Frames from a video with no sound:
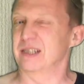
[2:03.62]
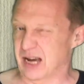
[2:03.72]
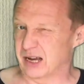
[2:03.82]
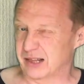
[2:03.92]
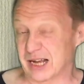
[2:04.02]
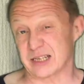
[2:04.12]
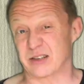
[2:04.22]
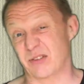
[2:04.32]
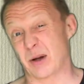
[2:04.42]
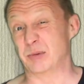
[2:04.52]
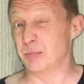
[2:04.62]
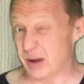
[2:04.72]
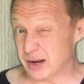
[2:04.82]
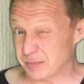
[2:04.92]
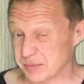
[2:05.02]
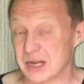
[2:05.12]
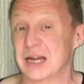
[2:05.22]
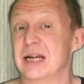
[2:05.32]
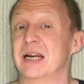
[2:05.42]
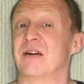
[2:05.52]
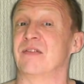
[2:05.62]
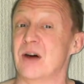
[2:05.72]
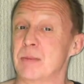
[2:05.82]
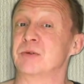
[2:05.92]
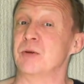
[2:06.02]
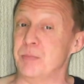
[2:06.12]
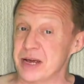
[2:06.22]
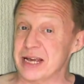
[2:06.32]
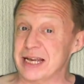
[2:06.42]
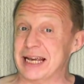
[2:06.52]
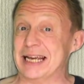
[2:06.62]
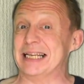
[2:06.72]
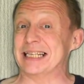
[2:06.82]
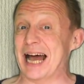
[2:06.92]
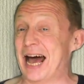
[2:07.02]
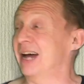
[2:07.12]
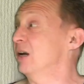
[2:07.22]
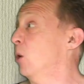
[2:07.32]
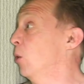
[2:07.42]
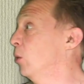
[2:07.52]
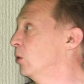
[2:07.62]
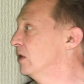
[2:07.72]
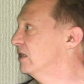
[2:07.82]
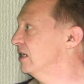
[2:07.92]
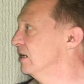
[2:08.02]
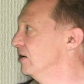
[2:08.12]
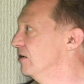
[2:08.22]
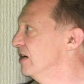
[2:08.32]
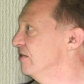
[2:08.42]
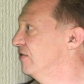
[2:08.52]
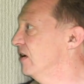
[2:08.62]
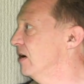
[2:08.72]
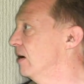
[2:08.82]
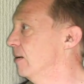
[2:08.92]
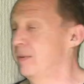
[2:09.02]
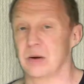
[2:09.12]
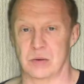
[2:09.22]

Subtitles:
Now, that's the verb to be. Now, verb to be is an auxiliary verb.